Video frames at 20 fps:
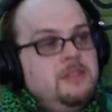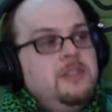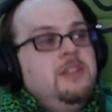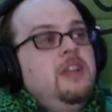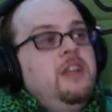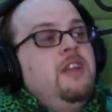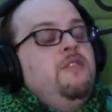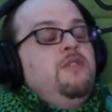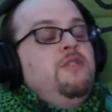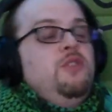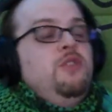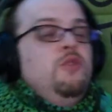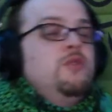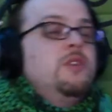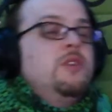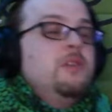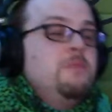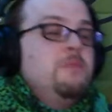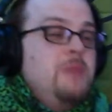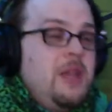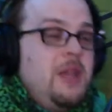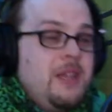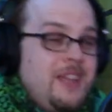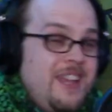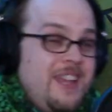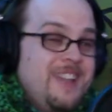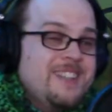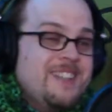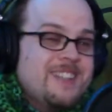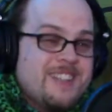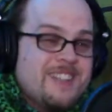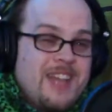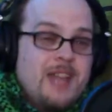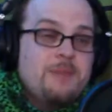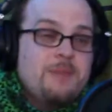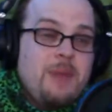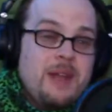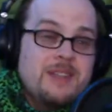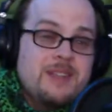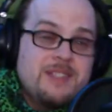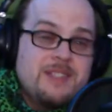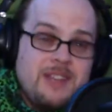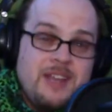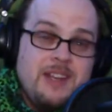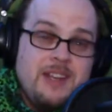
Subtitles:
If you can make a side-by-side